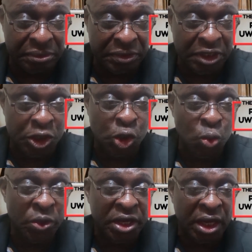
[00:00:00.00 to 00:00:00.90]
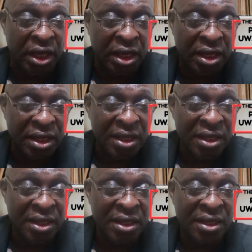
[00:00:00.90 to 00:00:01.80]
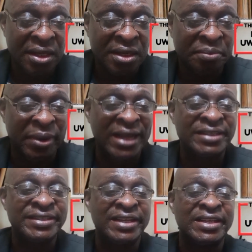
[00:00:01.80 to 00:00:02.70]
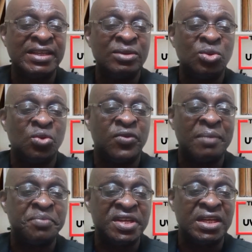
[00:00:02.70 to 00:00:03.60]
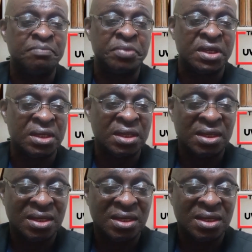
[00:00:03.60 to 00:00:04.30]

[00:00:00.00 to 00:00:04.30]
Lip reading: Yes, we can, by taking over PDP,